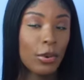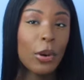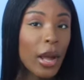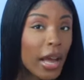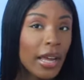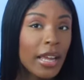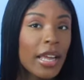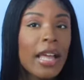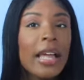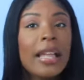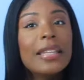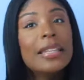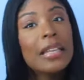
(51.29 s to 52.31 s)
Okay,
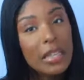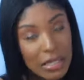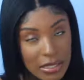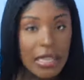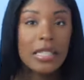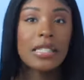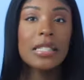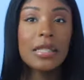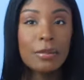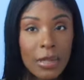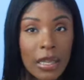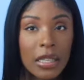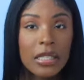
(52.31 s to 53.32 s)
now let's get into
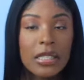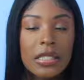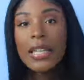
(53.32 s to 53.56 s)
some things.